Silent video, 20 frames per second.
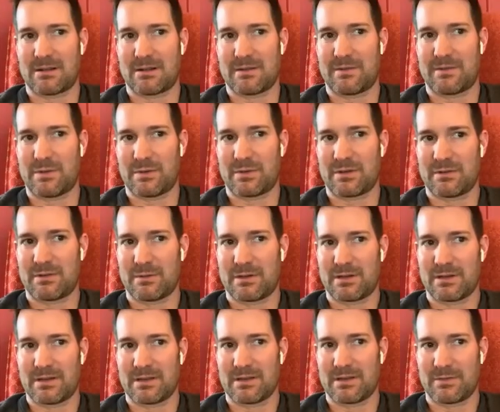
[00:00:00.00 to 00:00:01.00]
if you
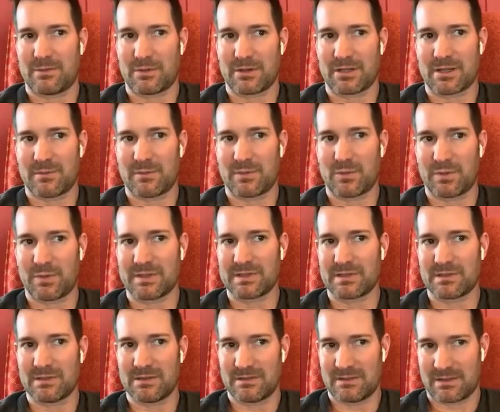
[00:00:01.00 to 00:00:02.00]
want to come to
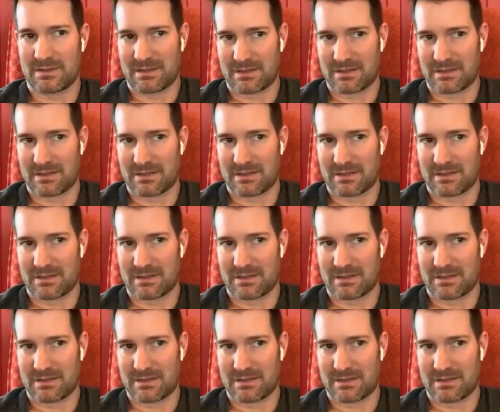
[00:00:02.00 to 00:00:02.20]
Whistler,